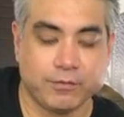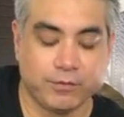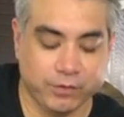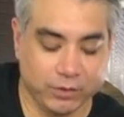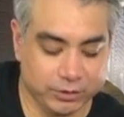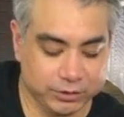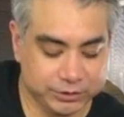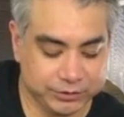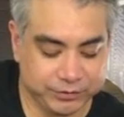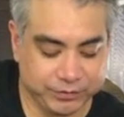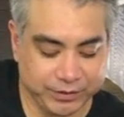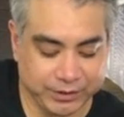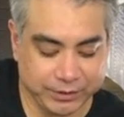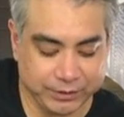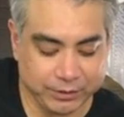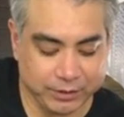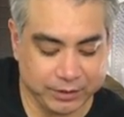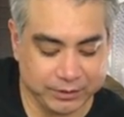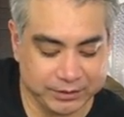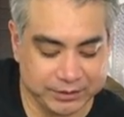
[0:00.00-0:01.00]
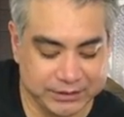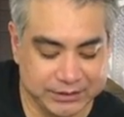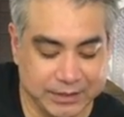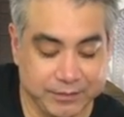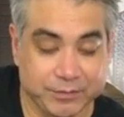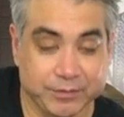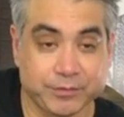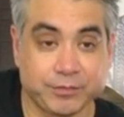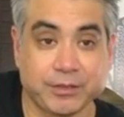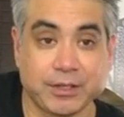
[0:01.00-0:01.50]
first finger on the
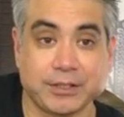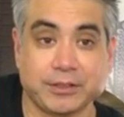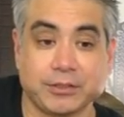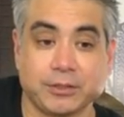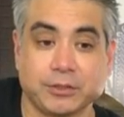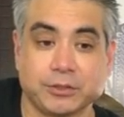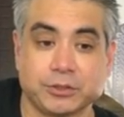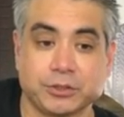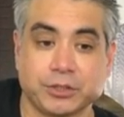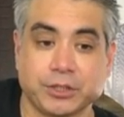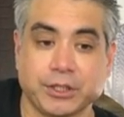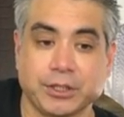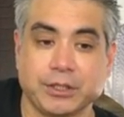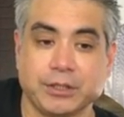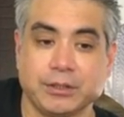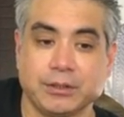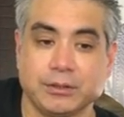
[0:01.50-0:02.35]
7th fret 3rd string,